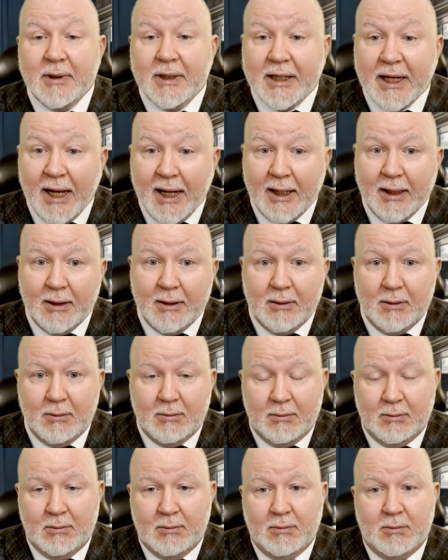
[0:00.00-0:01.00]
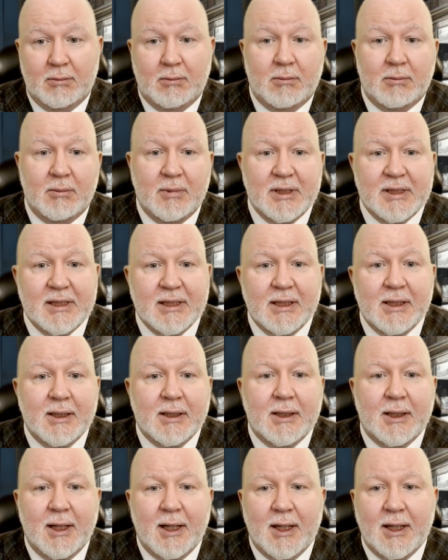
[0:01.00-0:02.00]
can be
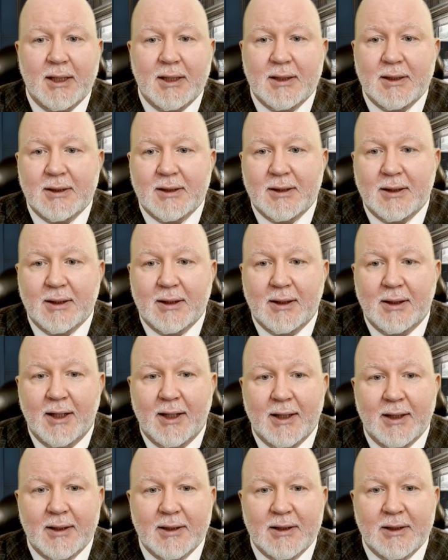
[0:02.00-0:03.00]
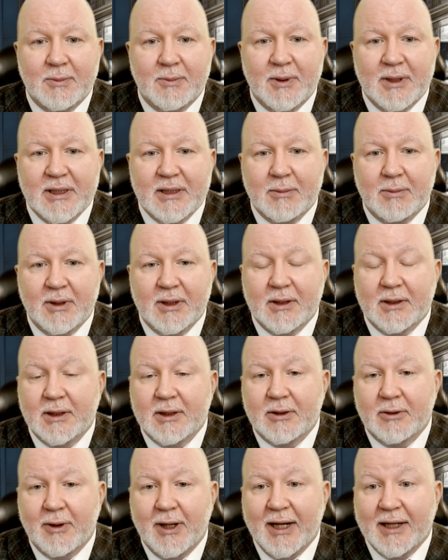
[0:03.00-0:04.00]
seen as the client's
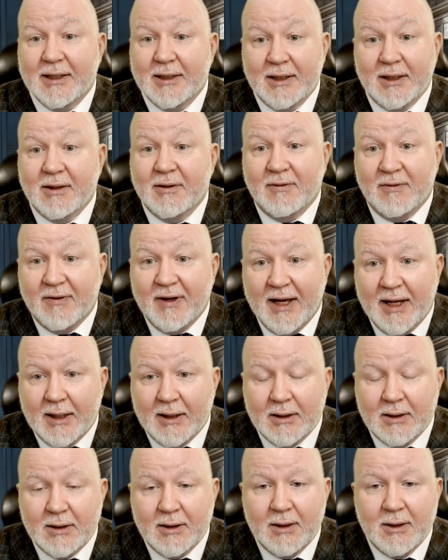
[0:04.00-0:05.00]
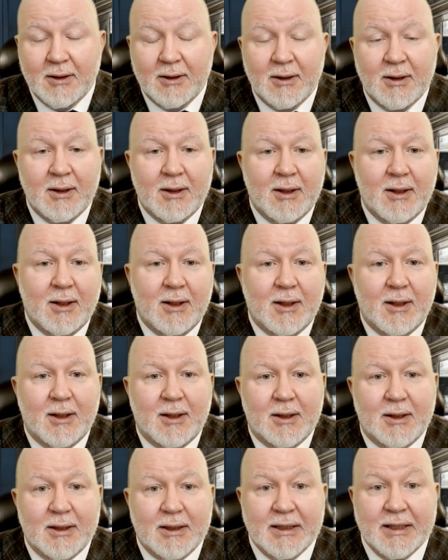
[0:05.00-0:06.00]
impossibility to act in fact
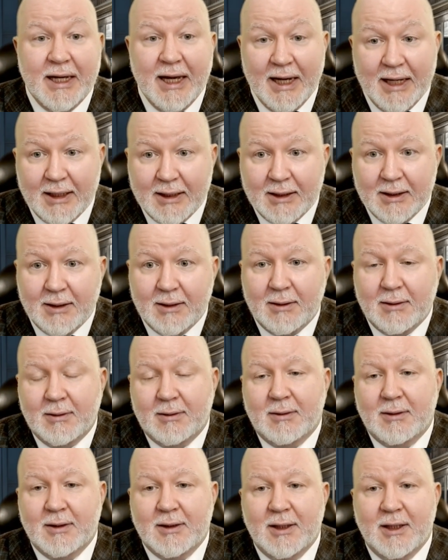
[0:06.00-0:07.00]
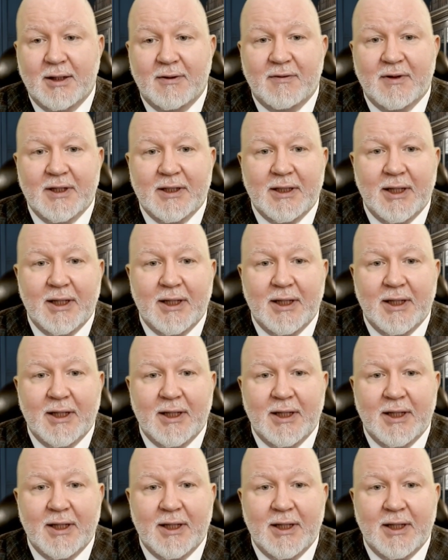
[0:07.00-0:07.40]
and can save the